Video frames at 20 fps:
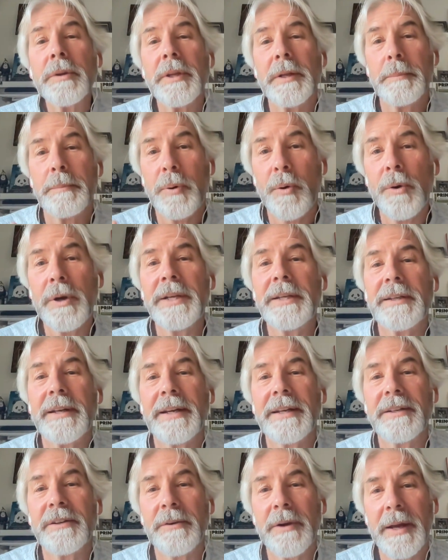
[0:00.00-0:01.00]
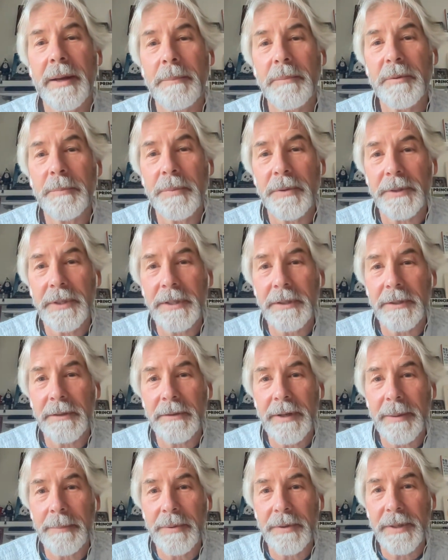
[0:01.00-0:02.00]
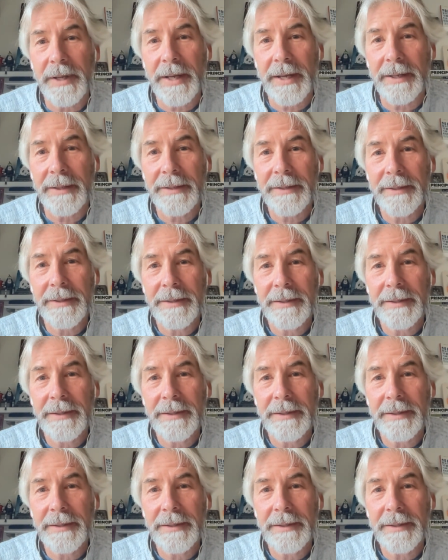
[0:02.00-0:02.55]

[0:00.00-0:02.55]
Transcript: than 0.8 grams per kilogram per day